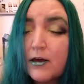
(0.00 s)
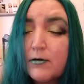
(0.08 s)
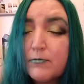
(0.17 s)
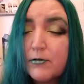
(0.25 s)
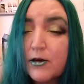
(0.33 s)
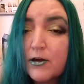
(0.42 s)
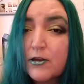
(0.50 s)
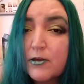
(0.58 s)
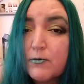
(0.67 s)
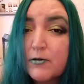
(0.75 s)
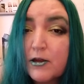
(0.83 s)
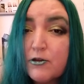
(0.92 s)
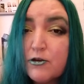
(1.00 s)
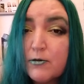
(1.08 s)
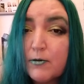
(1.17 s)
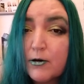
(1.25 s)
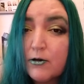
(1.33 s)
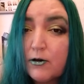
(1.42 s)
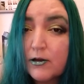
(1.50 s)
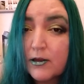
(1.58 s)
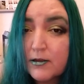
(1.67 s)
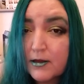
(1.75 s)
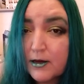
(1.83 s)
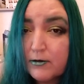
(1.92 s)
because there was a tumour on his
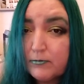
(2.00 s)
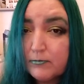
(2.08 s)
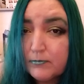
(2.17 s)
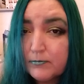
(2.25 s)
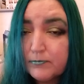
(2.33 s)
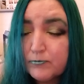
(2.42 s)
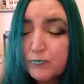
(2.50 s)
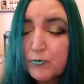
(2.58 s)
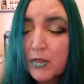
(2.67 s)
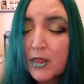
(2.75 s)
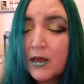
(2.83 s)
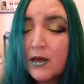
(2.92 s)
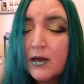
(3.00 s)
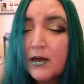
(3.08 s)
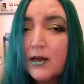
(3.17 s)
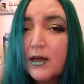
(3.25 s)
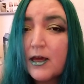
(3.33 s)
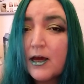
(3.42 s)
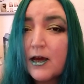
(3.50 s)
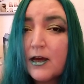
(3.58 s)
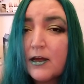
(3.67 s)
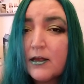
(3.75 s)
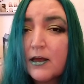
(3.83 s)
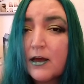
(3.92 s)
tail. He
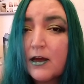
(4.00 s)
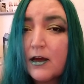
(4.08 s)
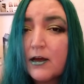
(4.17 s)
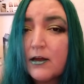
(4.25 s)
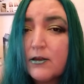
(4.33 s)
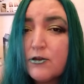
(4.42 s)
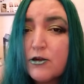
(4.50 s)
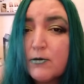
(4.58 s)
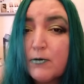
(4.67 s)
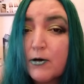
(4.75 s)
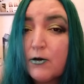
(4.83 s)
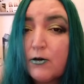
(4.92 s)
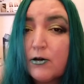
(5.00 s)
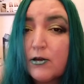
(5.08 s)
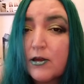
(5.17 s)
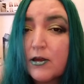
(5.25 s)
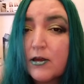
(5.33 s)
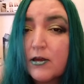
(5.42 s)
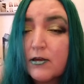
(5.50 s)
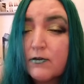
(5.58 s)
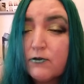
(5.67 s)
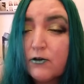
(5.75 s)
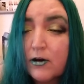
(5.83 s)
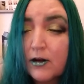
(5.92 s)
had a tumour on his
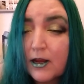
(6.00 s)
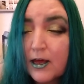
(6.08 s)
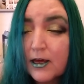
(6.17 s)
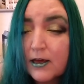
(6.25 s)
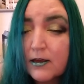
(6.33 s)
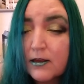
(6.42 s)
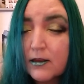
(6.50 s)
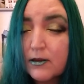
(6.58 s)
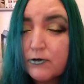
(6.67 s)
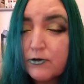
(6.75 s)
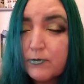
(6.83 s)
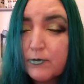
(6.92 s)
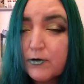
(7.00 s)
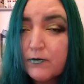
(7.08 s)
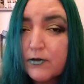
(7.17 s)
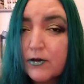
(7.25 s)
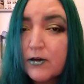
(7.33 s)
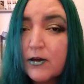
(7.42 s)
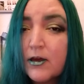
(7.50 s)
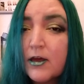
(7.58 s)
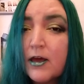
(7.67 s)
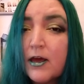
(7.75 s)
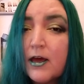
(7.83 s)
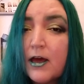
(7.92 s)
front leg that was removed,
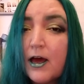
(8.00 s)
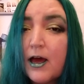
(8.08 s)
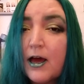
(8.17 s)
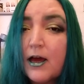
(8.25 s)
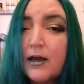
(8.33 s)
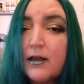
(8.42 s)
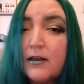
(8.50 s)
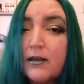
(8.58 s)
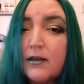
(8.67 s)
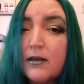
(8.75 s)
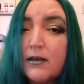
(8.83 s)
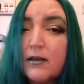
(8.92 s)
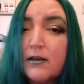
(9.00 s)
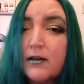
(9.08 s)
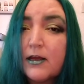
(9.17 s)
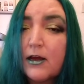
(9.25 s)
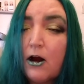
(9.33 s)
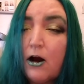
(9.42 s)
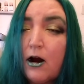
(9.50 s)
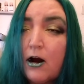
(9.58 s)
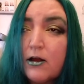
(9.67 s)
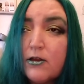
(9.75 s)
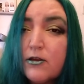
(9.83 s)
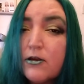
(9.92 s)
and like
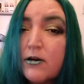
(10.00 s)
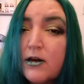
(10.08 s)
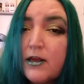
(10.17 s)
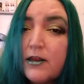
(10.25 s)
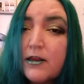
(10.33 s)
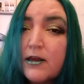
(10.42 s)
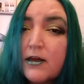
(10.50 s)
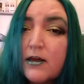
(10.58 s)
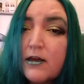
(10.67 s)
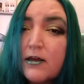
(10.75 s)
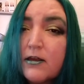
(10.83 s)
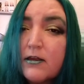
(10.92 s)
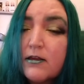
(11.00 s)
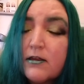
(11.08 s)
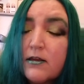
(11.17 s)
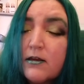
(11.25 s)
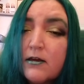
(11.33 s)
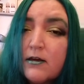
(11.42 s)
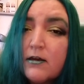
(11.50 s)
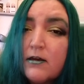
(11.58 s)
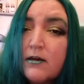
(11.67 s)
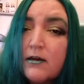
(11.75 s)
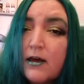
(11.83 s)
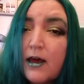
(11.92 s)
underneath his
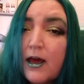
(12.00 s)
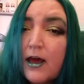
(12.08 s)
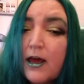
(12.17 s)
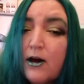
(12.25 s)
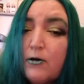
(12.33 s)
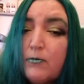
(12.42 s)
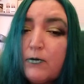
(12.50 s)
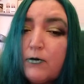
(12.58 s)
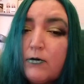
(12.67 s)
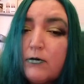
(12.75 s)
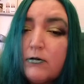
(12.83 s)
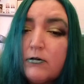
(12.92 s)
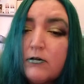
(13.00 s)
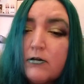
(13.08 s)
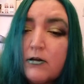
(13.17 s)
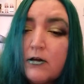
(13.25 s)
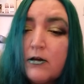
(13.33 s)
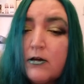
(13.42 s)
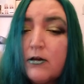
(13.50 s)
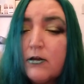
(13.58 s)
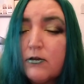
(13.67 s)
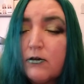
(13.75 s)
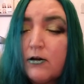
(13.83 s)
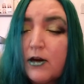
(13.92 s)
elbow.
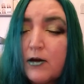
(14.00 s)
Sorry,